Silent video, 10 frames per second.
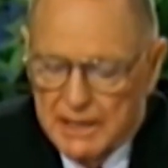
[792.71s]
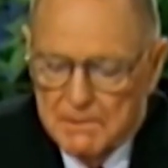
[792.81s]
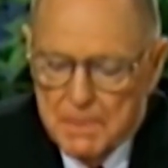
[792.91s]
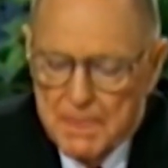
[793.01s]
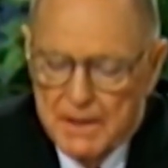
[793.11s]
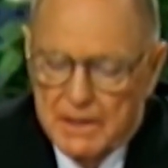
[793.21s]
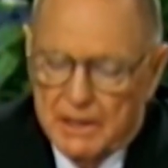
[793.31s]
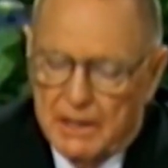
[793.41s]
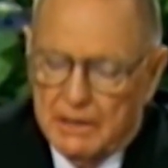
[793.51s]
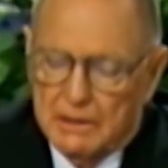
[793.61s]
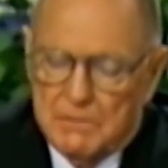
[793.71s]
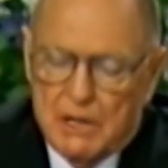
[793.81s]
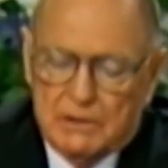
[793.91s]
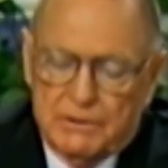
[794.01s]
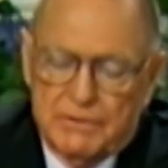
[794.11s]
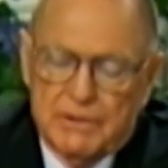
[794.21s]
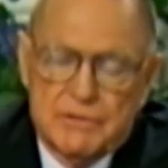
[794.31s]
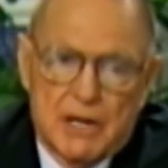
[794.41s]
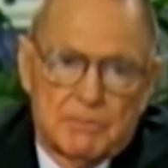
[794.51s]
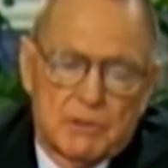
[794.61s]
Now, in the Mark, the
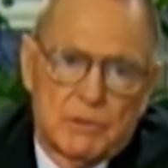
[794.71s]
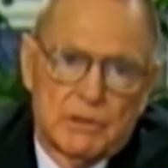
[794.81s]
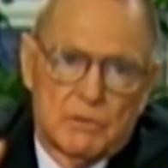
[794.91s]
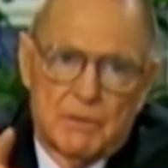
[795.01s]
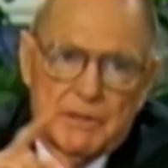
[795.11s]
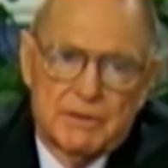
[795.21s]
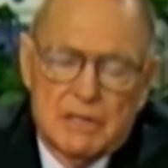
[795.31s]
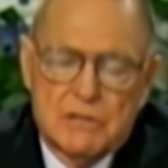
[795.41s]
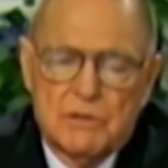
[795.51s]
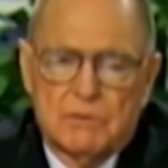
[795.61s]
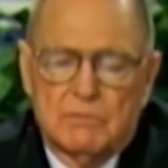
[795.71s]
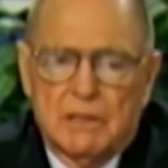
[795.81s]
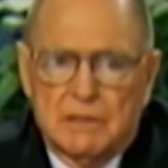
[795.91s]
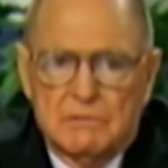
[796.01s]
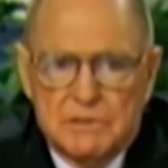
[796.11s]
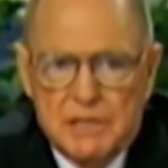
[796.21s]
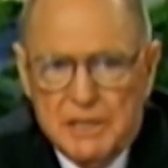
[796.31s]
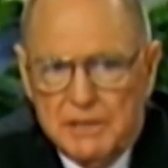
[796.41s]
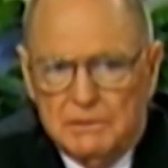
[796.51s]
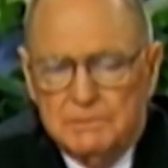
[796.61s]
fifth chapter, when the woman with the issue of blood was
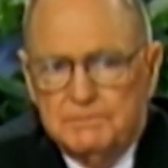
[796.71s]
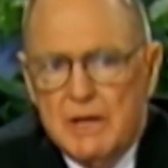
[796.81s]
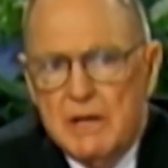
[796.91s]
healed,